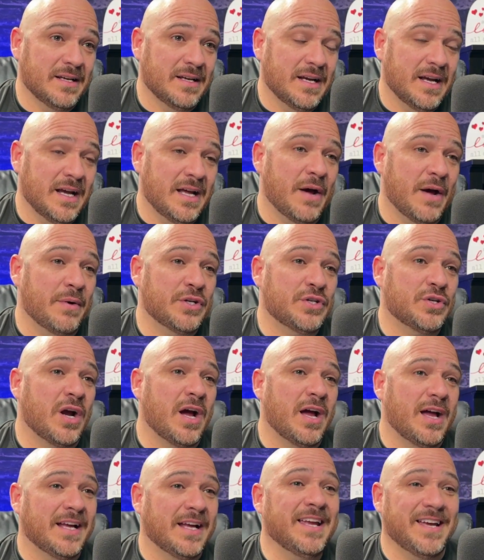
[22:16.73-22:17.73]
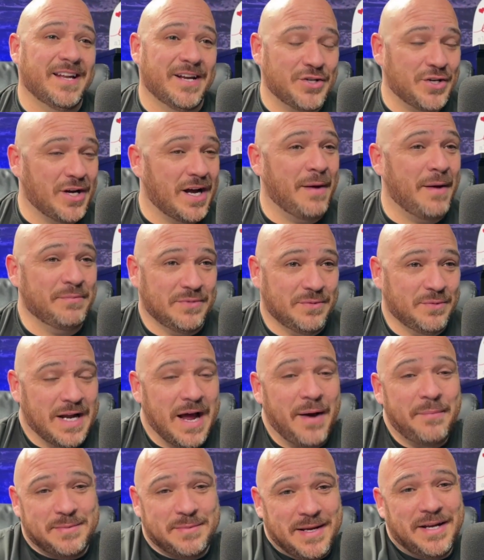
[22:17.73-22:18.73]
And I was trying, again, when
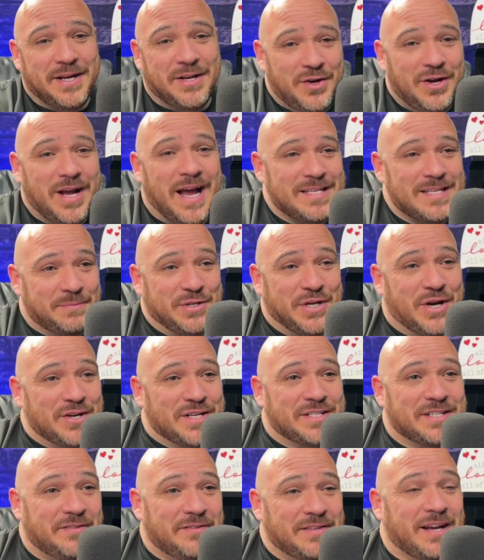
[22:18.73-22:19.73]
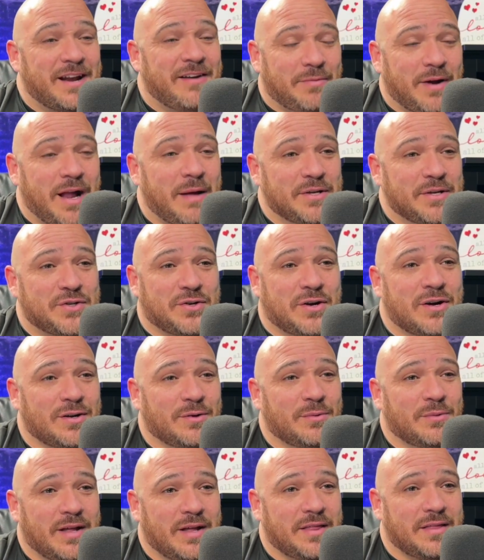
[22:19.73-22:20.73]
I'm speaking to you guys, I'm sharing stuff that I probably
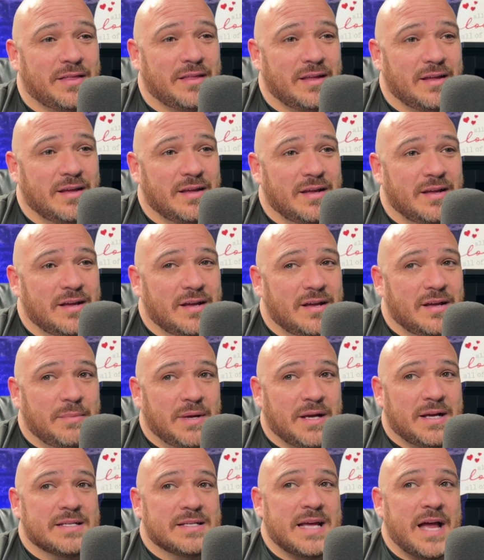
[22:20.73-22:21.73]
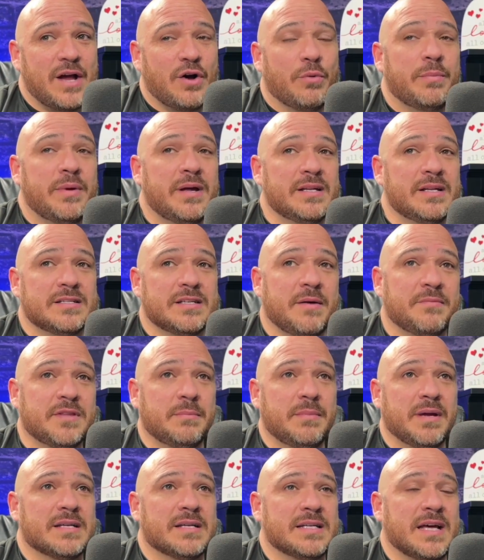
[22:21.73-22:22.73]
struggle with because I omitted
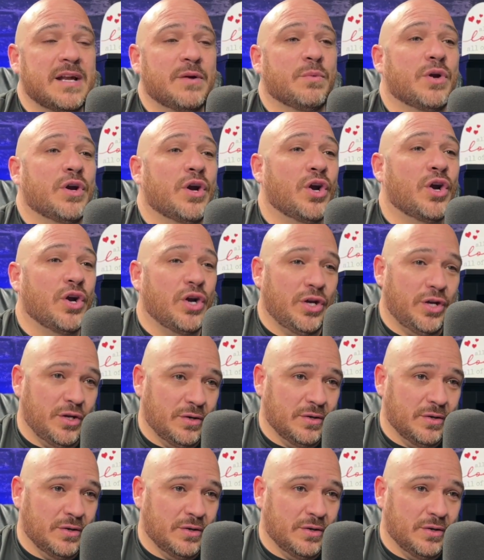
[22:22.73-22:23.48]
something because I didn't want to hurt you.